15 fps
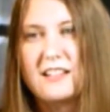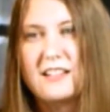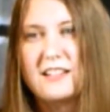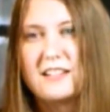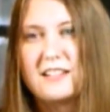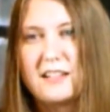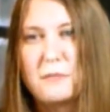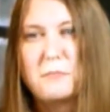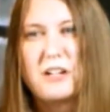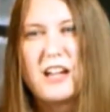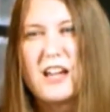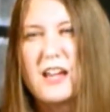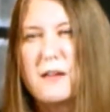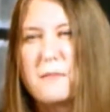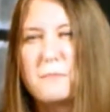
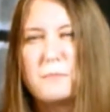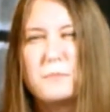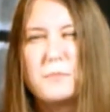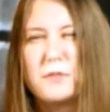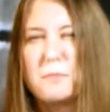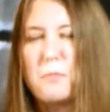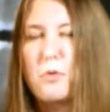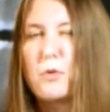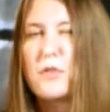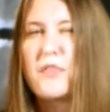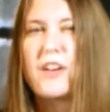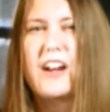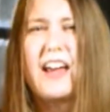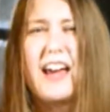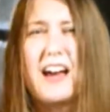sometimes more
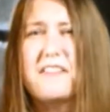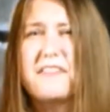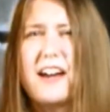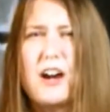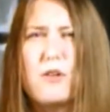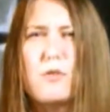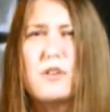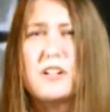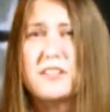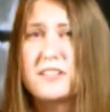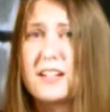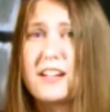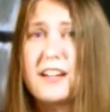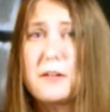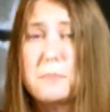than a half hour to
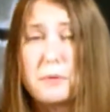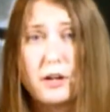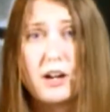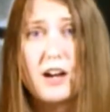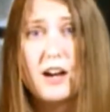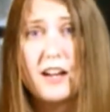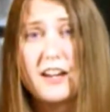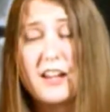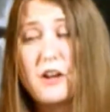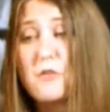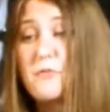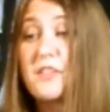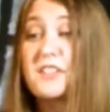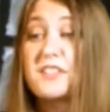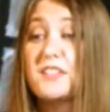sync up our audio.
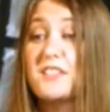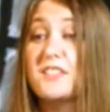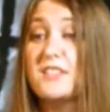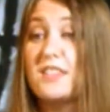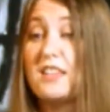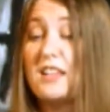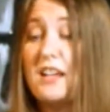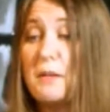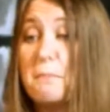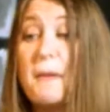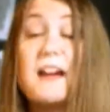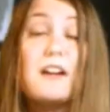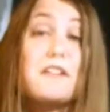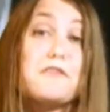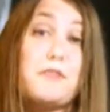This is the
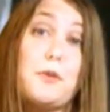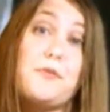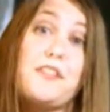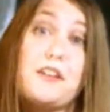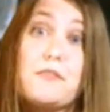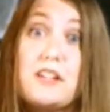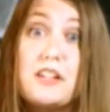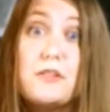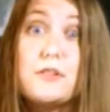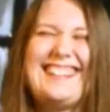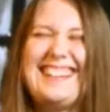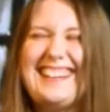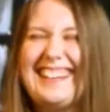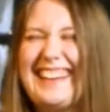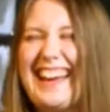microphone that we use,
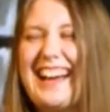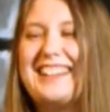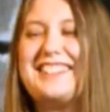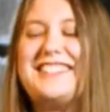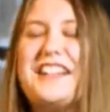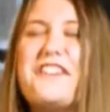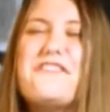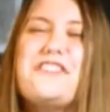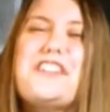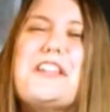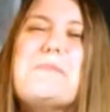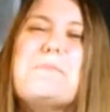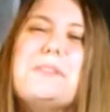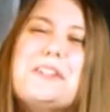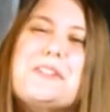lovely
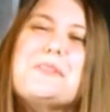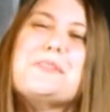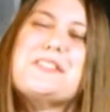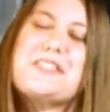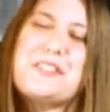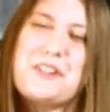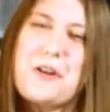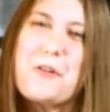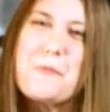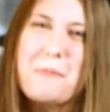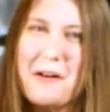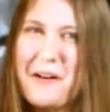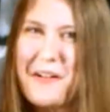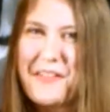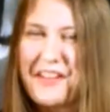blue
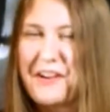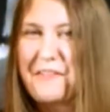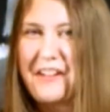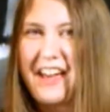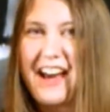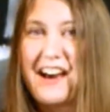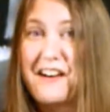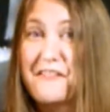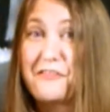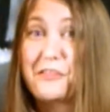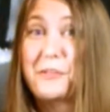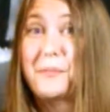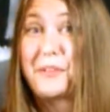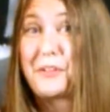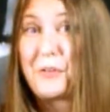Snowball that we have
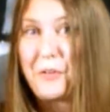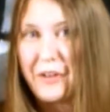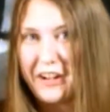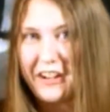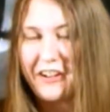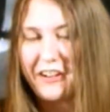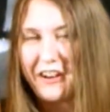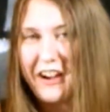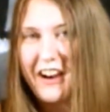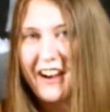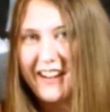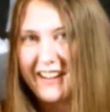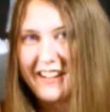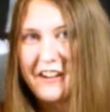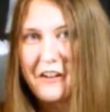for recording our
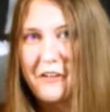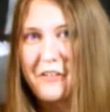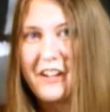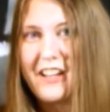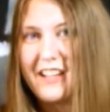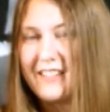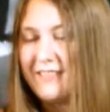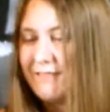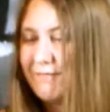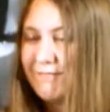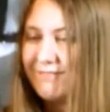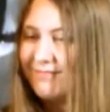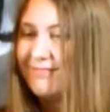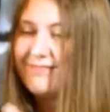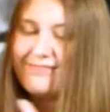audio.
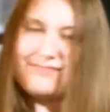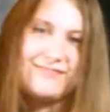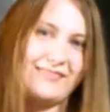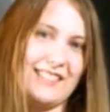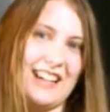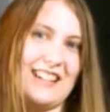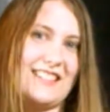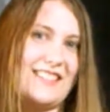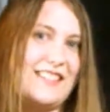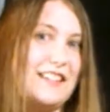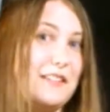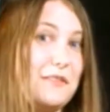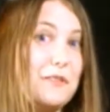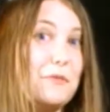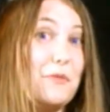It's
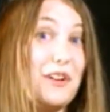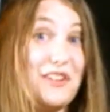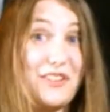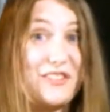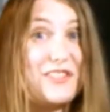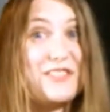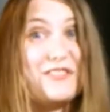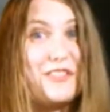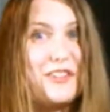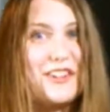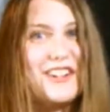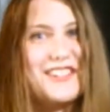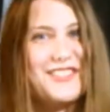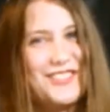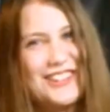doing wonders for
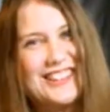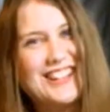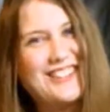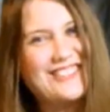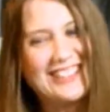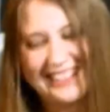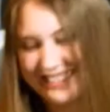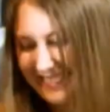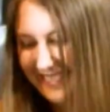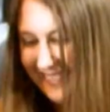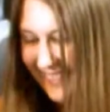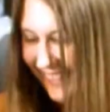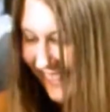us. We love it.